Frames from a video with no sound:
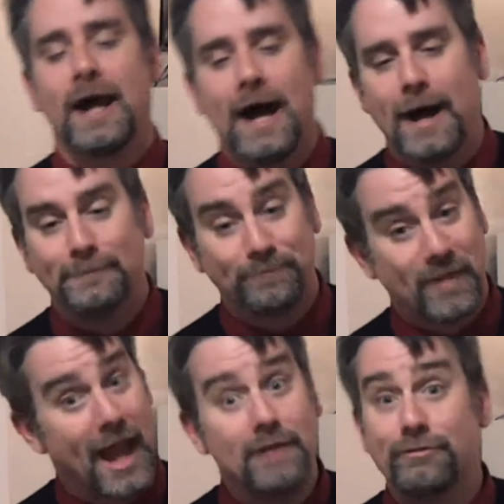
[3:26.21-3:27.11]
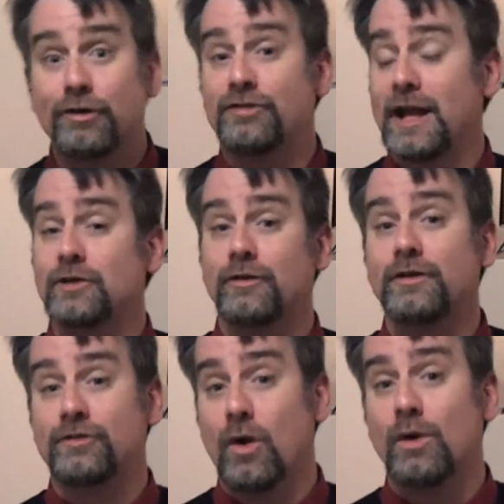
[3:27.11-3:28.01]
And for
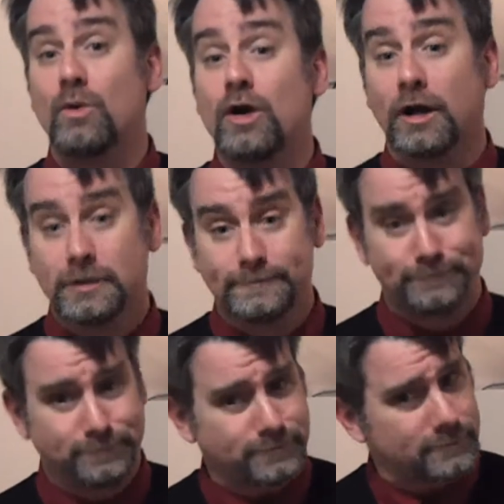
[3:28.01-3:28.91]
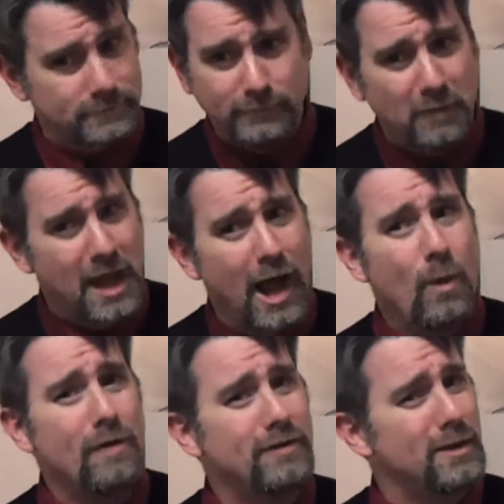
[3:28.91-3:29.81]
centuries, so it worked.
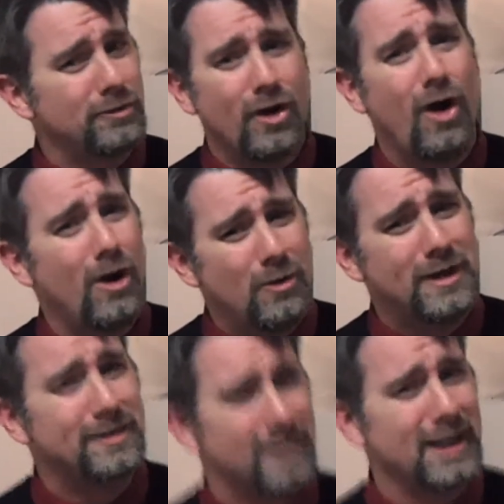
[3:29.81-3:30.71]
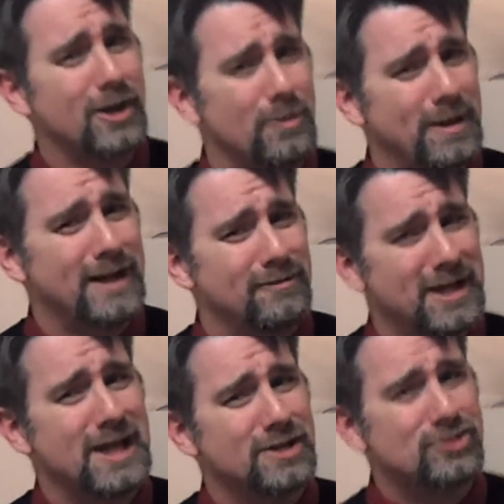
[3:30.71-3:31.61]
However, there was always a little bit of
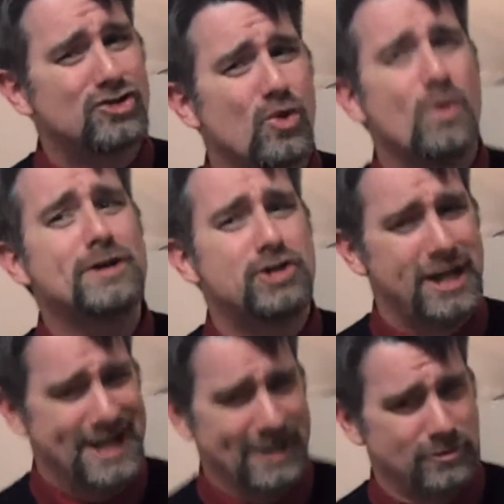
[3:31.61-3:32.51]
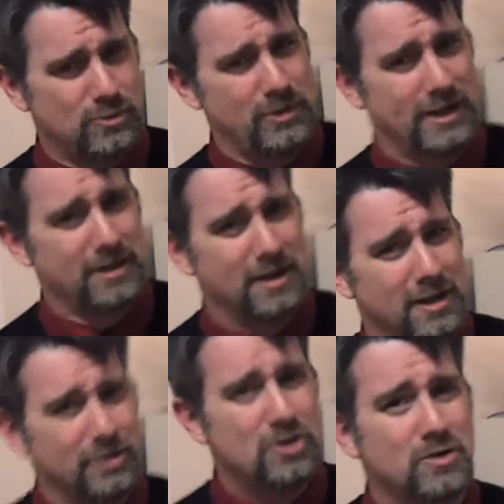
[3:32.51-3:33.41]
squishiness with
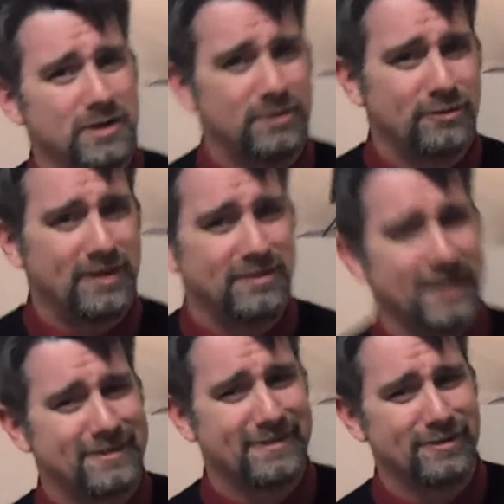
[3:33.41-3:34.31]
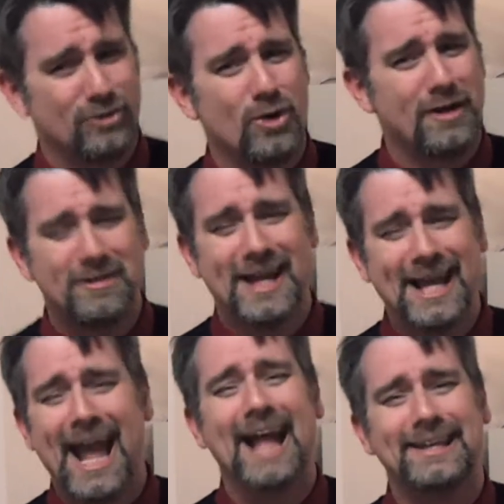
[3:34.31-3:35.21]
Newton's physics, sort of
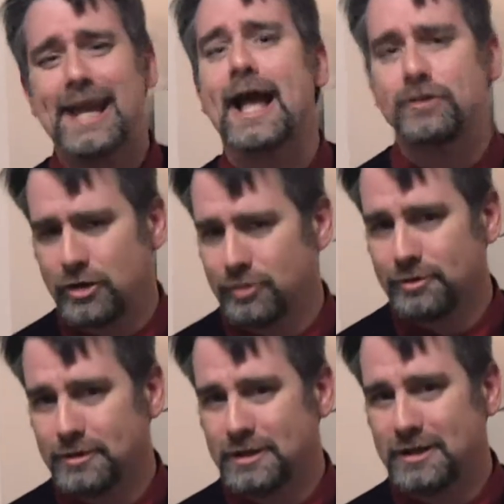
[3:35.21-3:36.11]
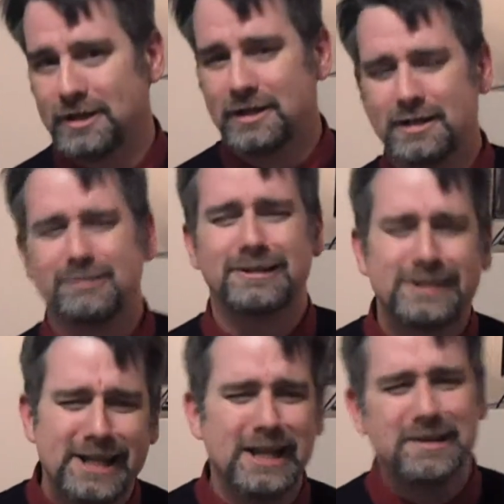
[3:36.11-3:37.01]
at the edges.
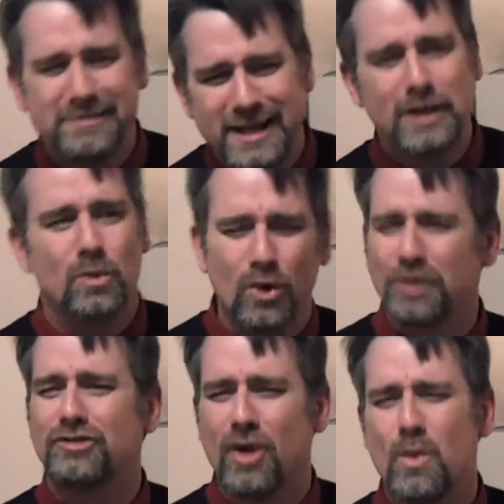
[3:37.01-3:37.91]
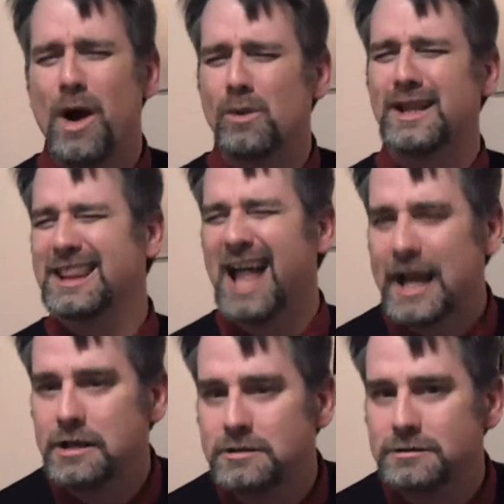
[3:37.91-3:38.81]
It didn't seem to work so well with light.